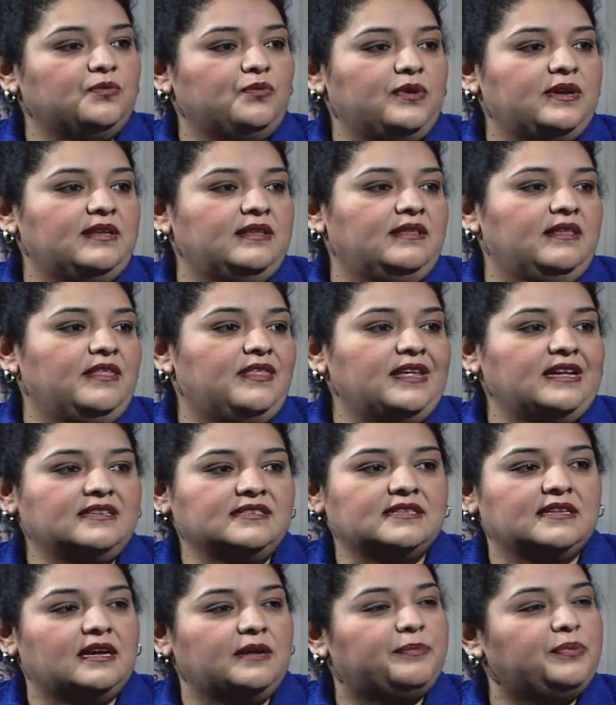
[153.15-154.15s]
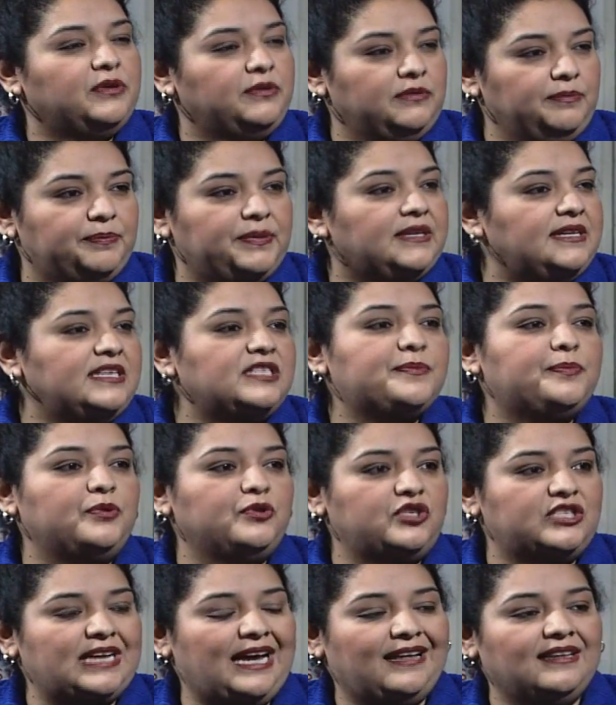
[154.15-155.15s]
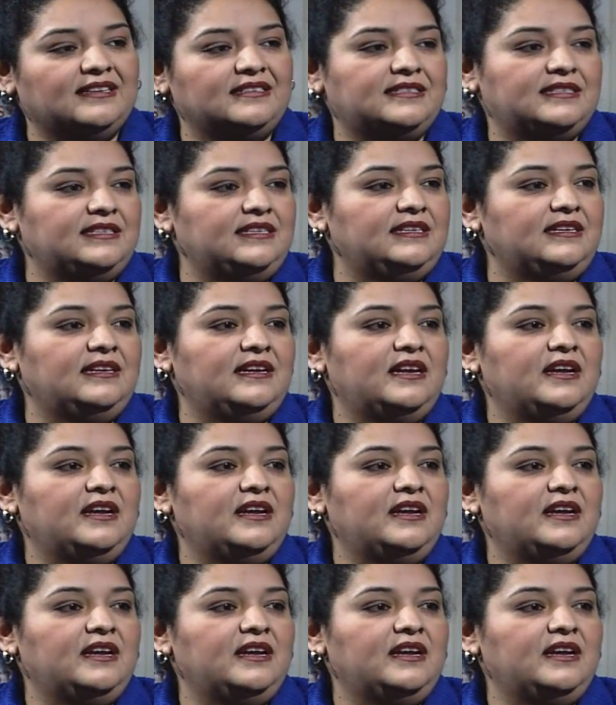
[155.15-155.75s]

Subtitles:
when things like police brutality